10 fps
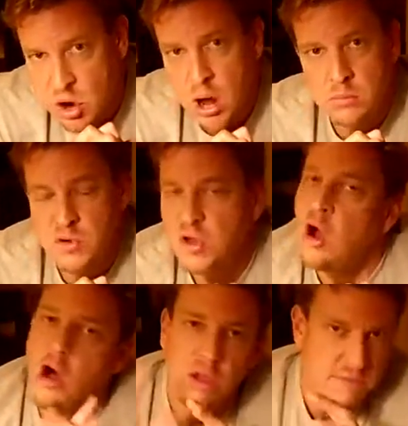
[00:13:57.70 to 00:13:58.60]
problem with
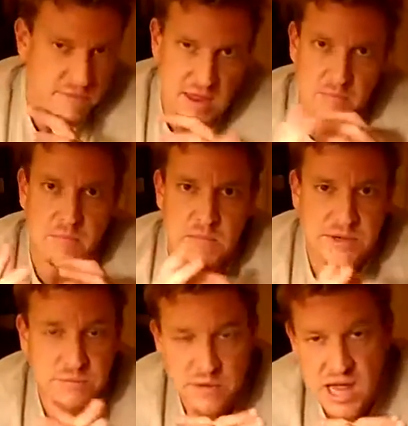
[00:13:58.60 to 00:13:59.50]
all of them
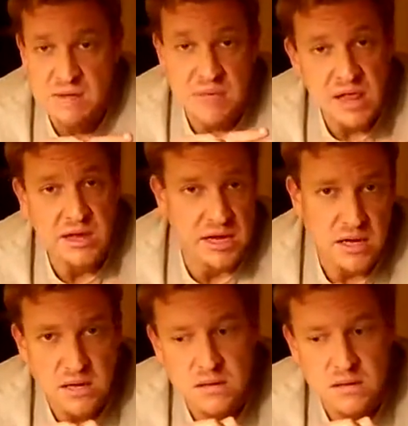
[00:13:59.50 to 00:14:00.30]
is reliability.